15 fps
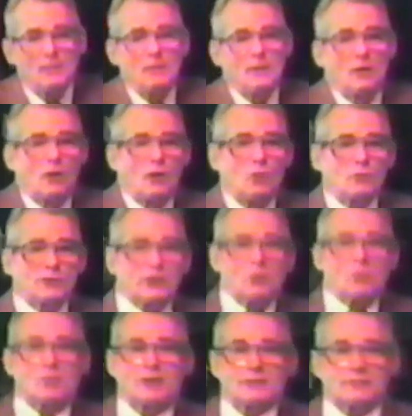Okay,
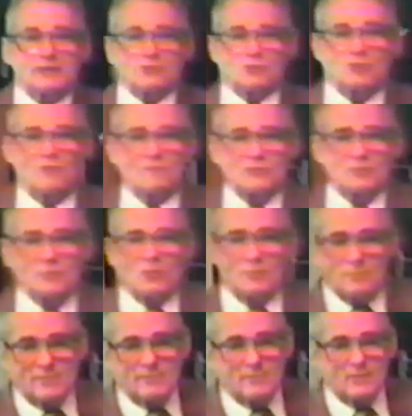all right, that's all this
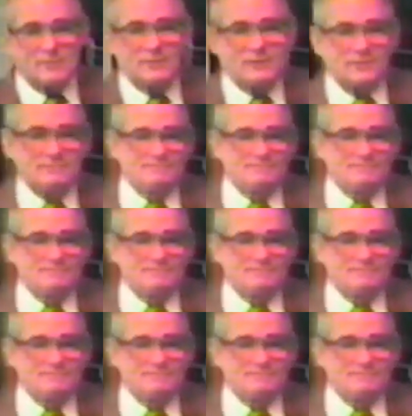morning. Come ahead.